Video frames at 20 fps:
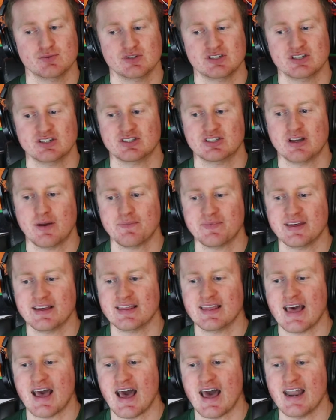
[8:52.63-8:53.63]
which is
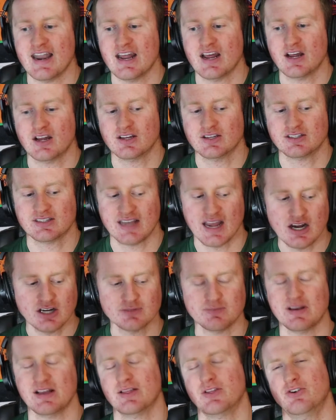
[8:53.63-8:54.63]
something that
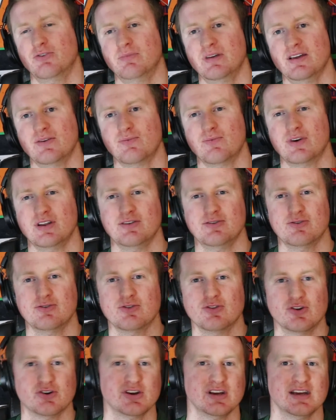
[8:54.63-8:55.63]
scares me a little bit when
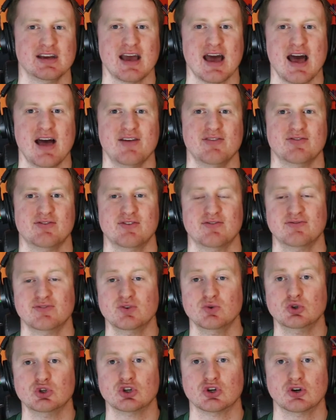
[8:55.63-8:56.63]
looking at the
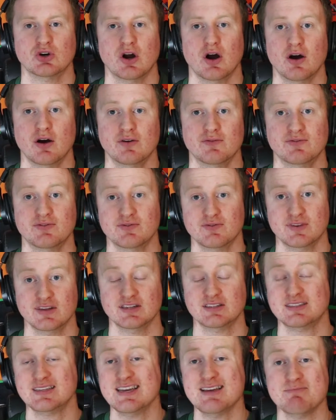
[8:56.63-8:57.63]
future of
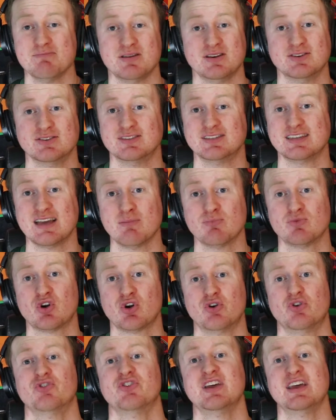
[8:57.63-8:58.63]
this team, because Sam
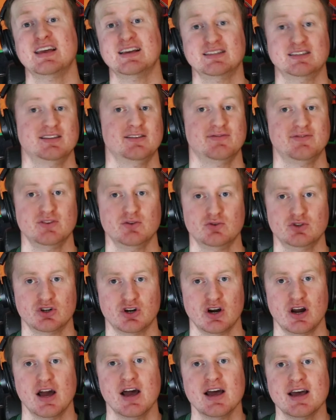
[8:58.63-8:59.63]
Darnold is the
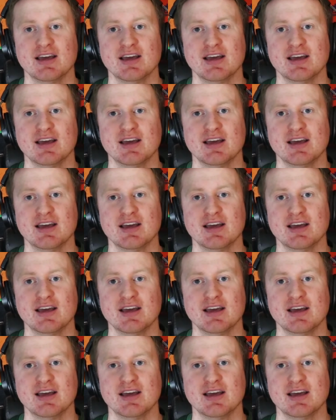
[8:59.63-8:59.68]
future.